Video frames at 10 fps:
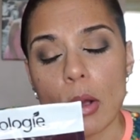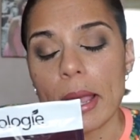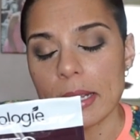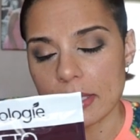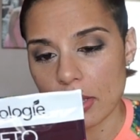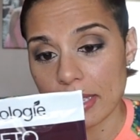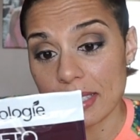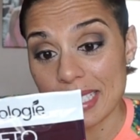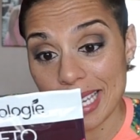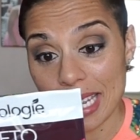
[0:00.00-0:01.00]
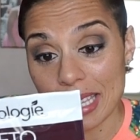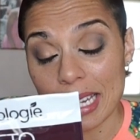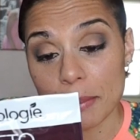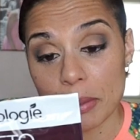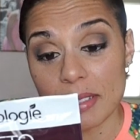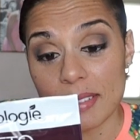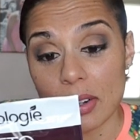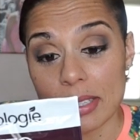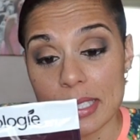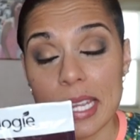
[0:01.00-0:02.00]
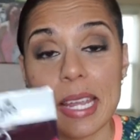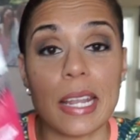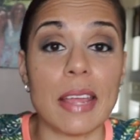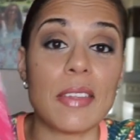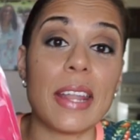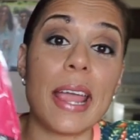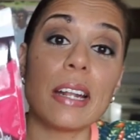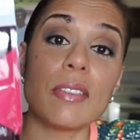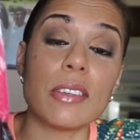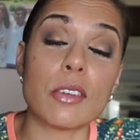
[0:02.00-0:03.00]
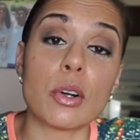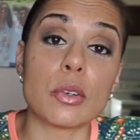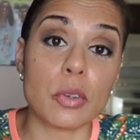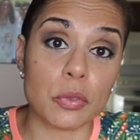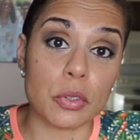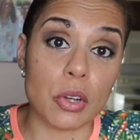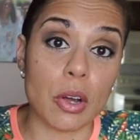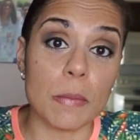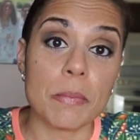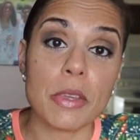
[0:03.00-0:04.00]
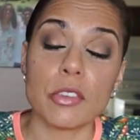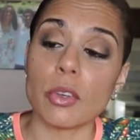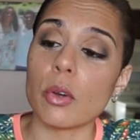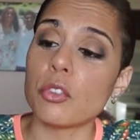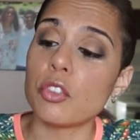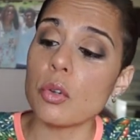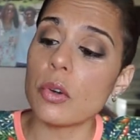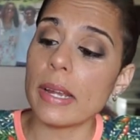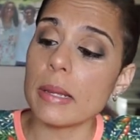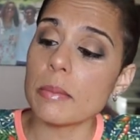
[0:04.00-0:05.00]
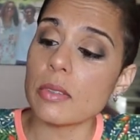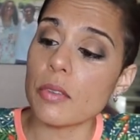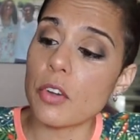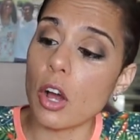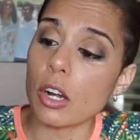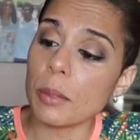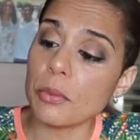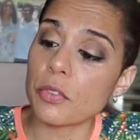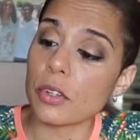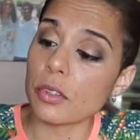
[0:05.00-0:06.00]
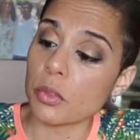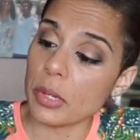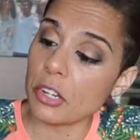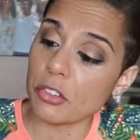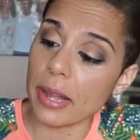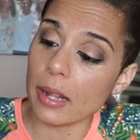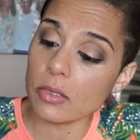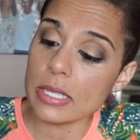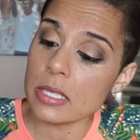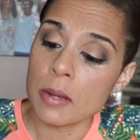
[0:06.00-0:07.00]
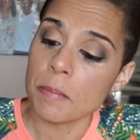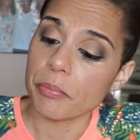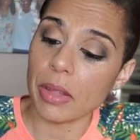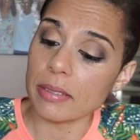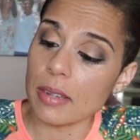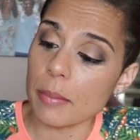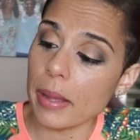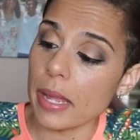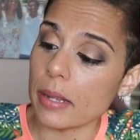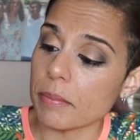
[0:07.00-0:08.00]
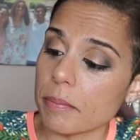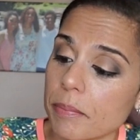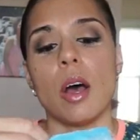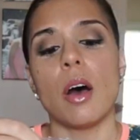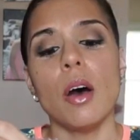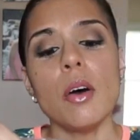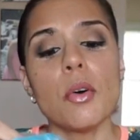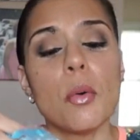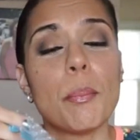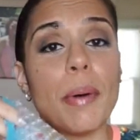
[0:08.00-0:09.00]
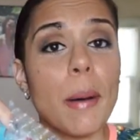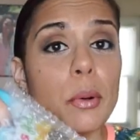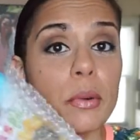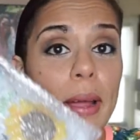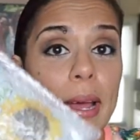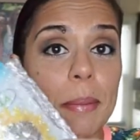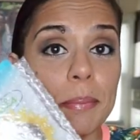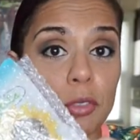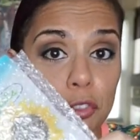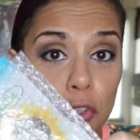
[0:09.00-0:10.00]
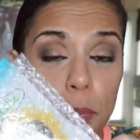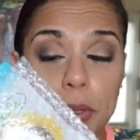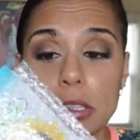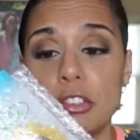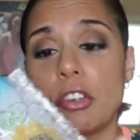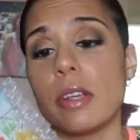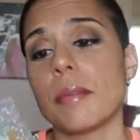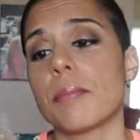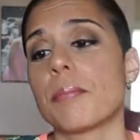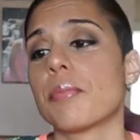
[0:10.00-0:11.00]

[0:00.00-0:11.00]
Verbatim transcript: Okay, so that's ten, that puts us down at ten, and then eight of these are erythritol. So two grams of carbs for three hundred calories, that's not bad. Oh, bubble wrap, super legit.